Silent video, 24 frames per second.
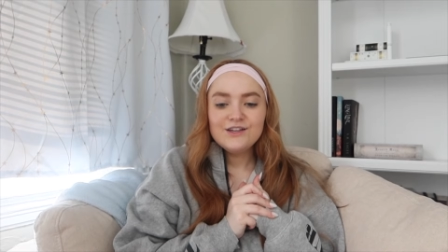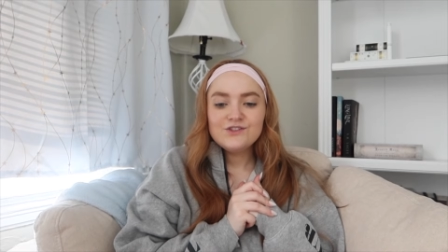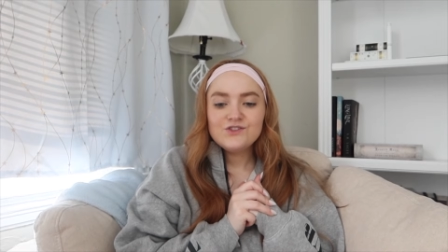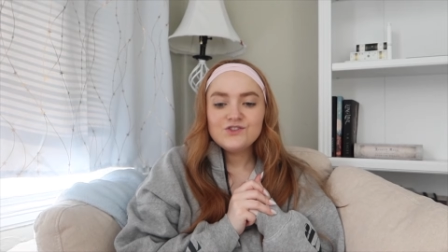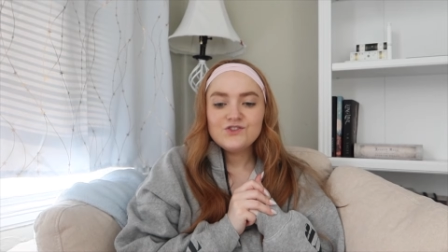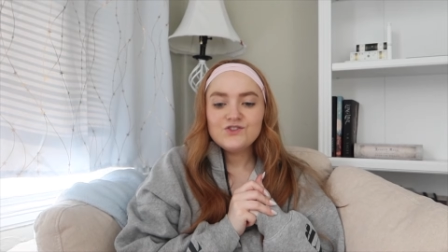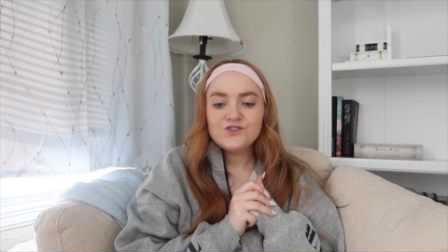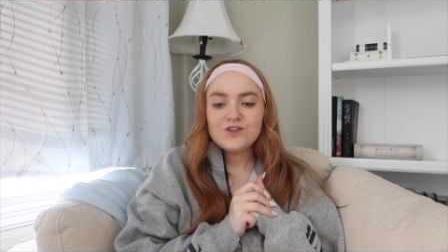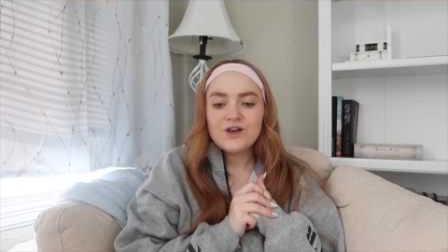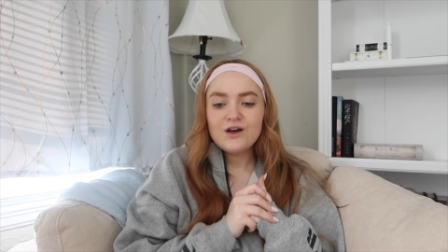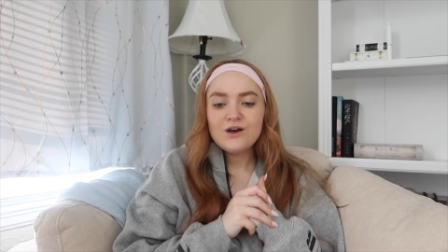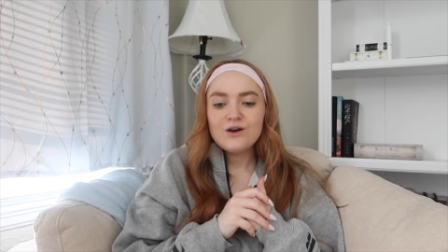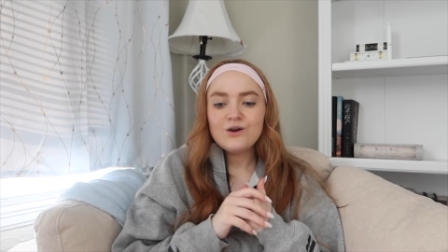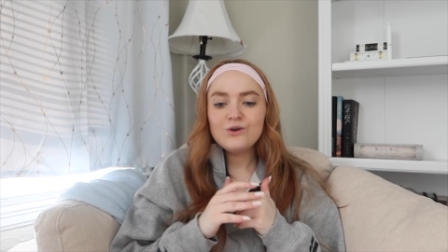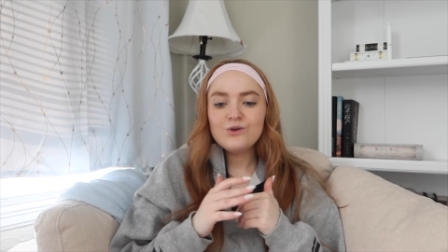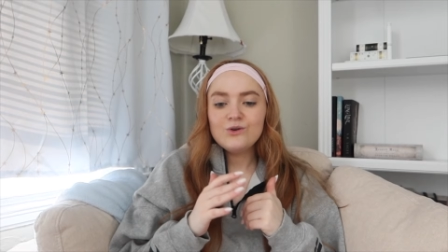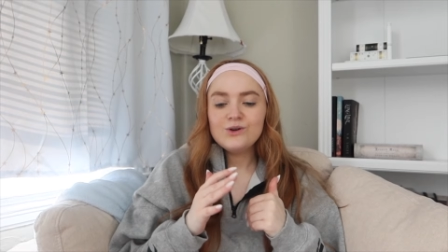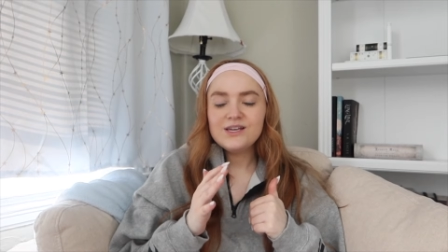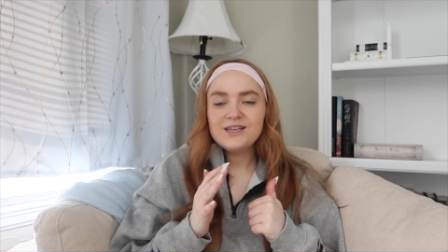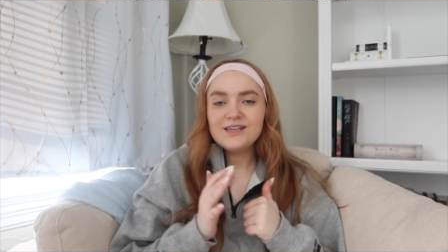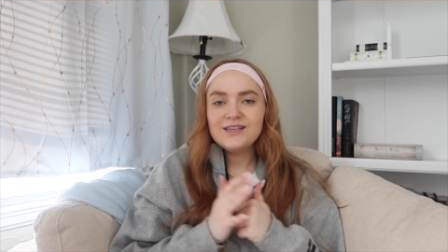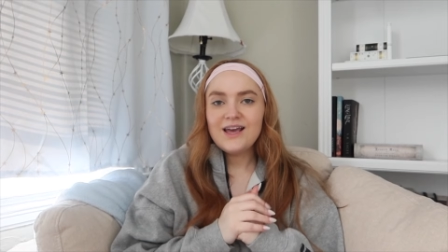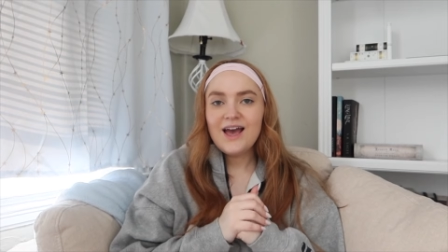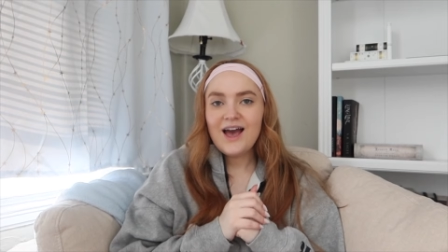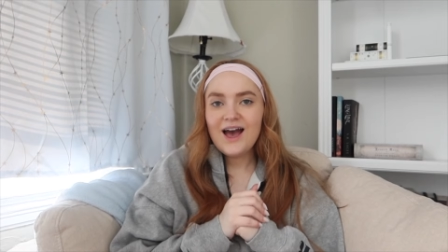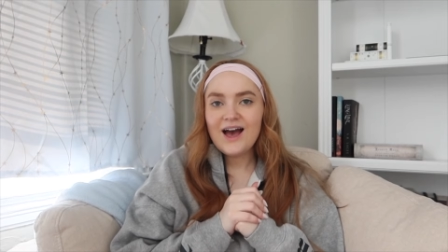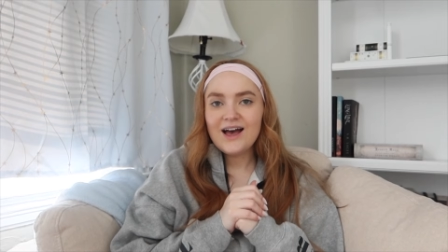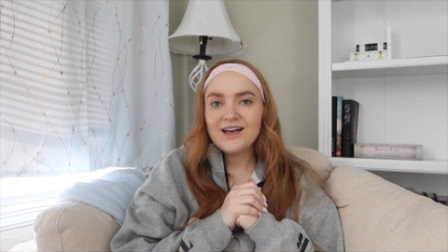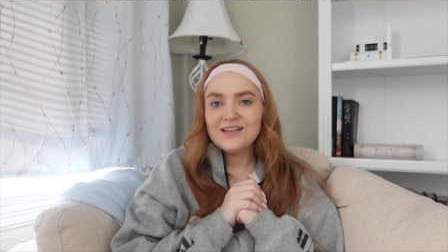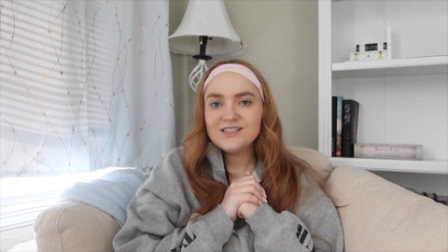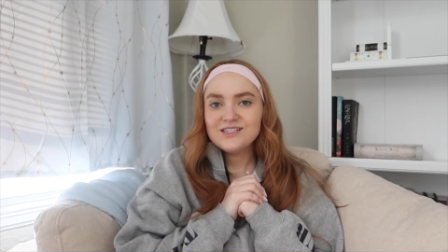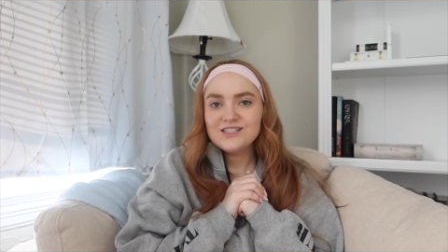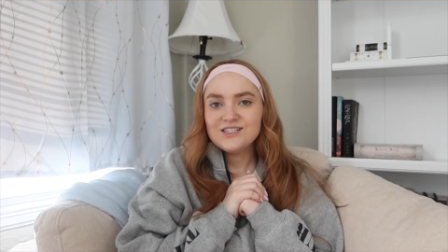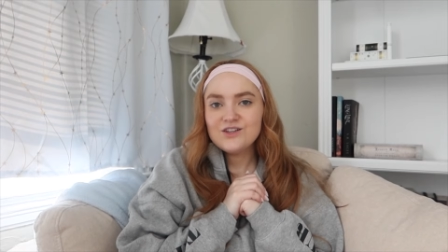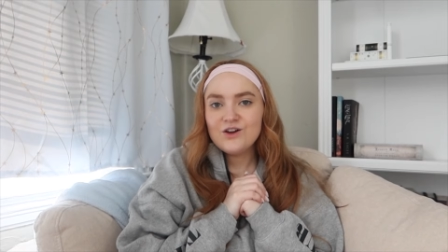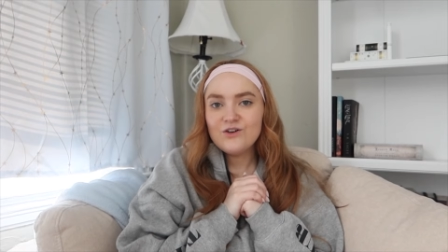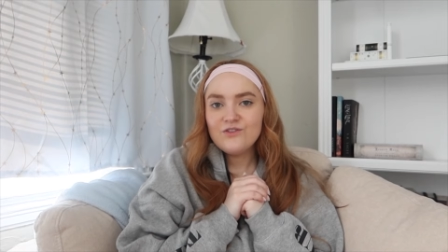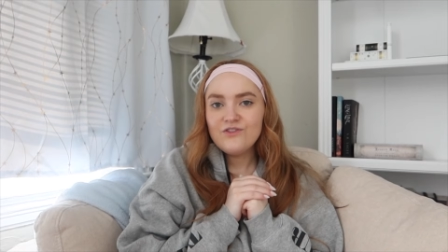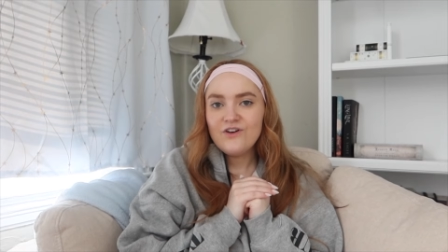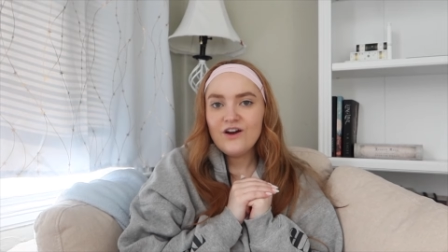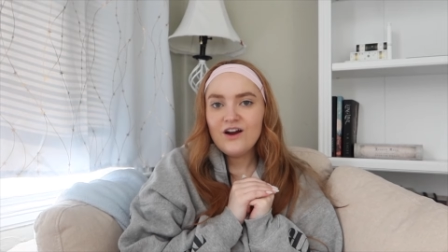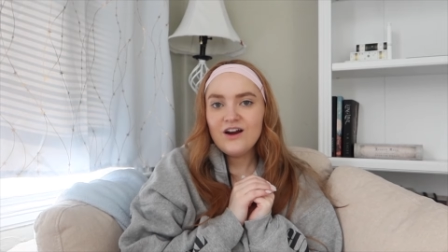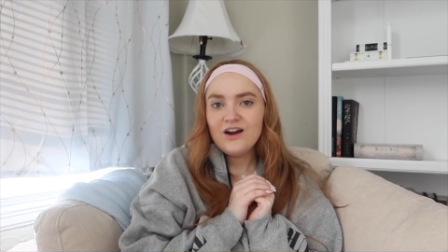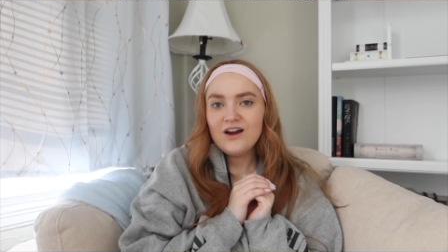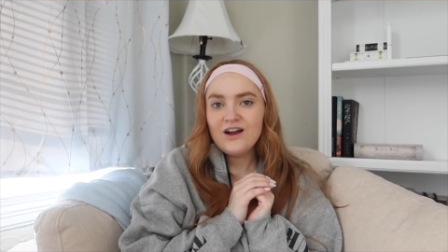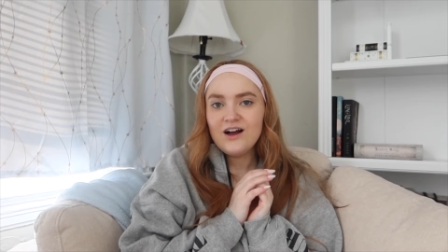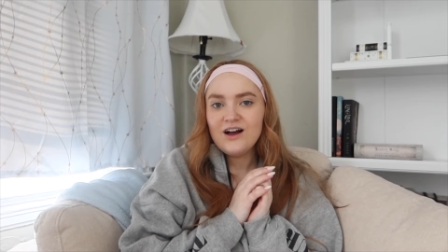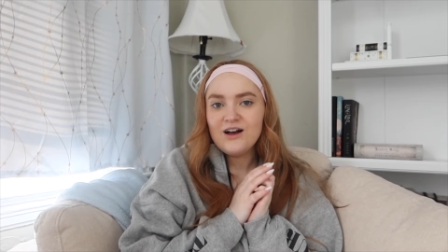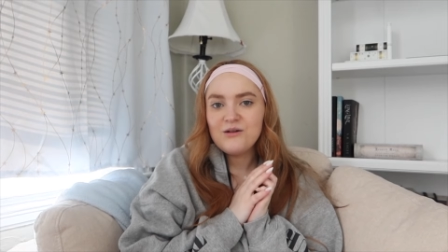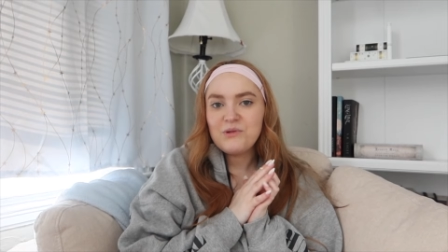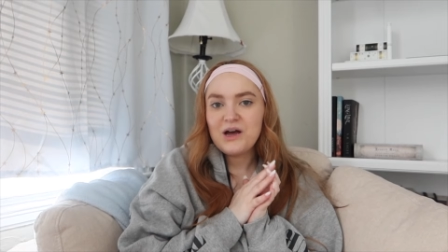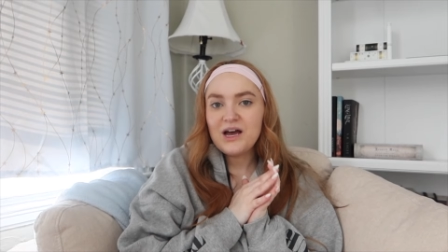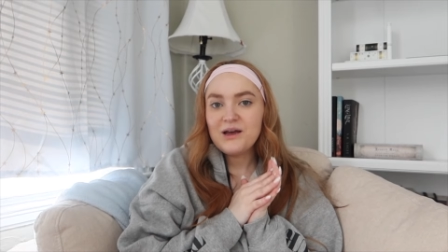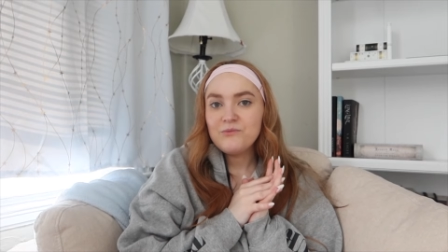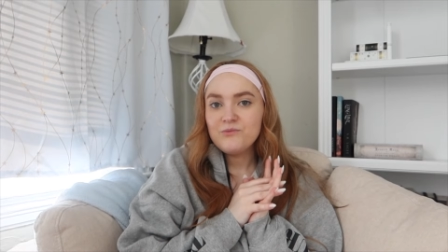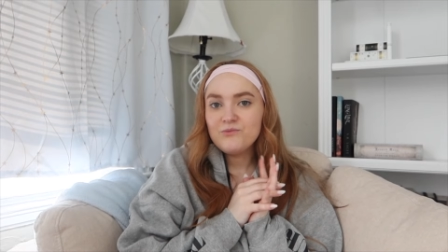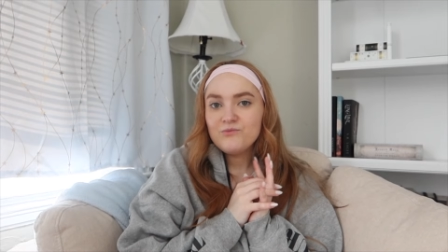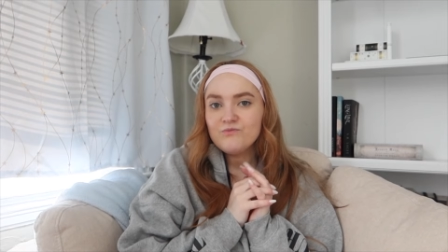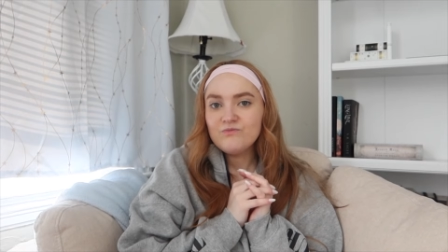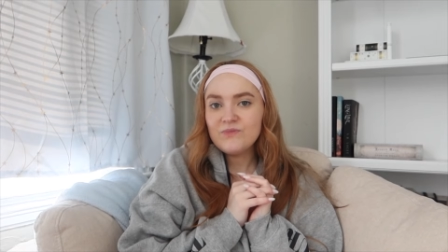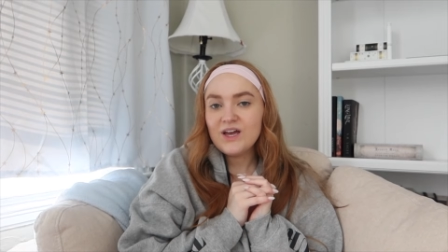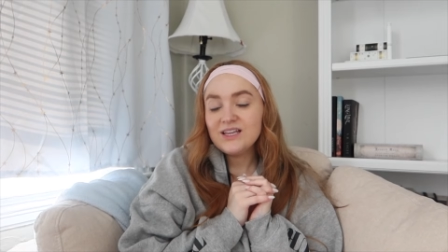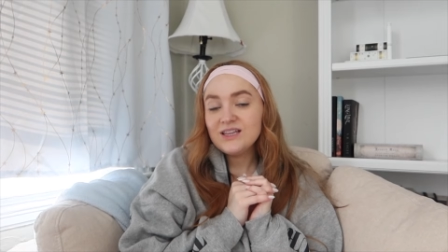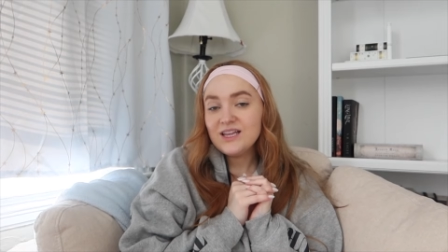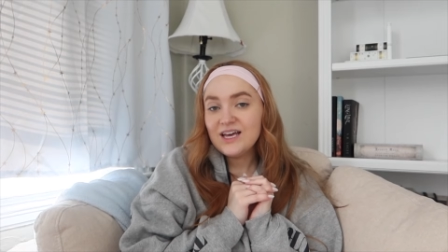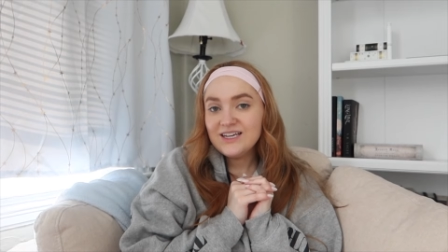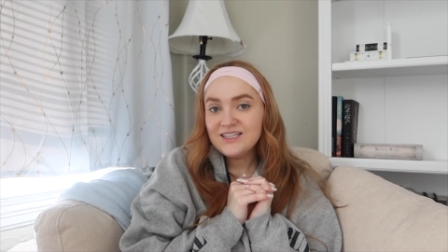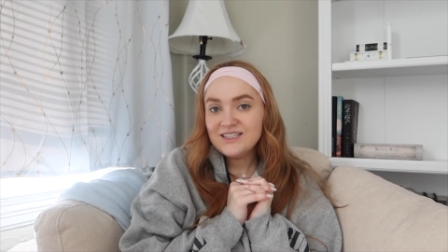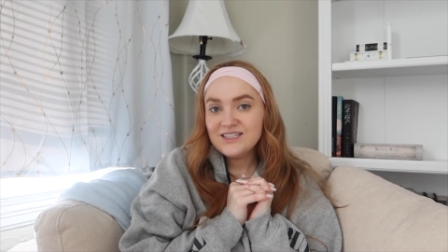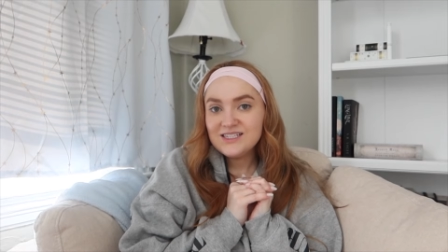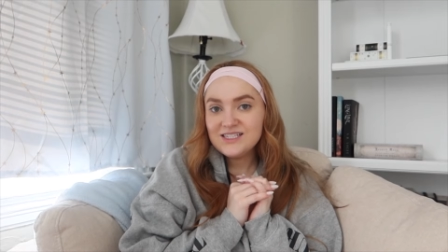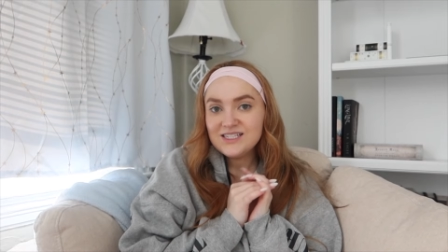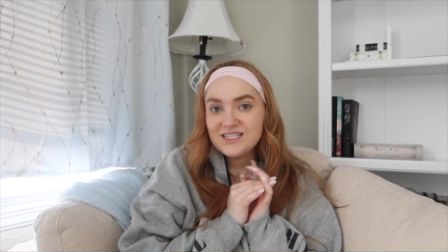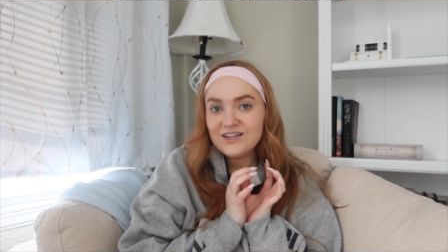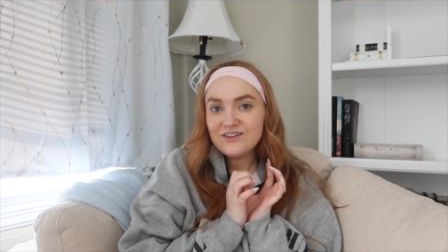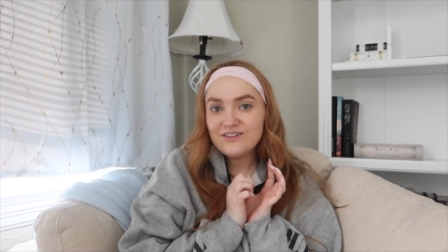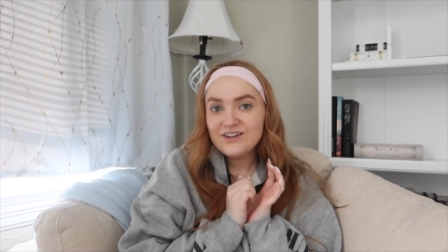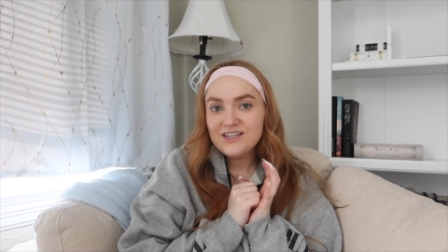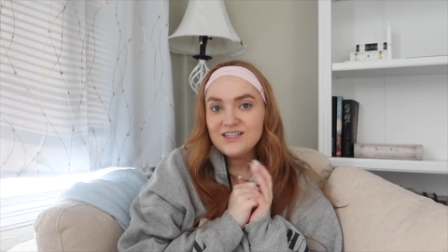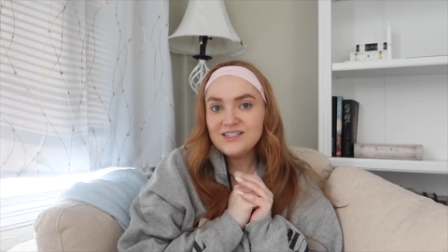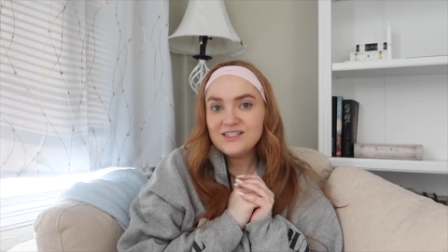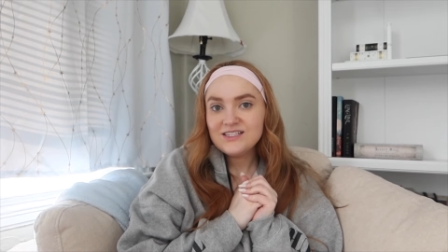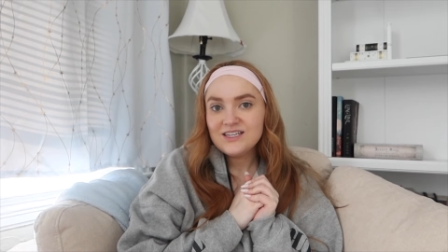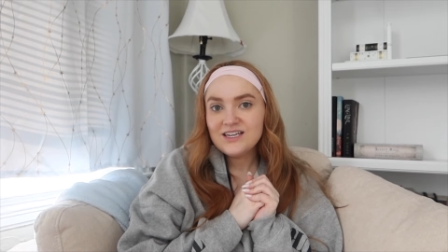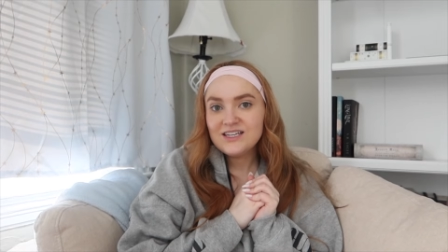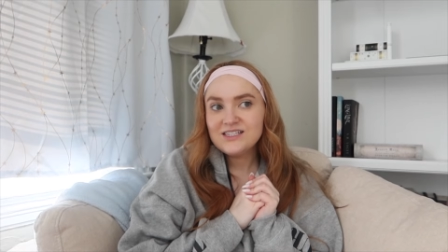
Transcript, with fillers: So yeah, so far um, I'm I like the series.